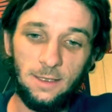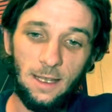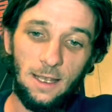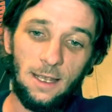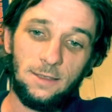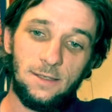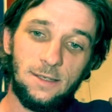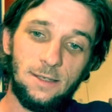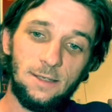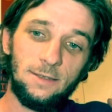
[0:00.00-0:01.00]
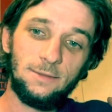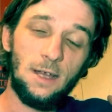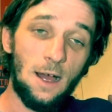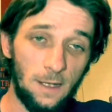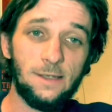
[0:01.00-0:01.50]
It's
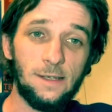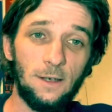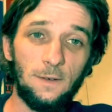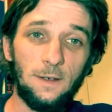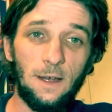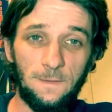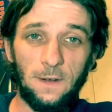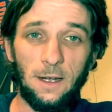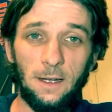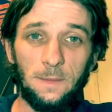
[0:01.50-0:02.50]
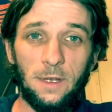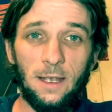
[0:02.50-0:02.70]
also a verb.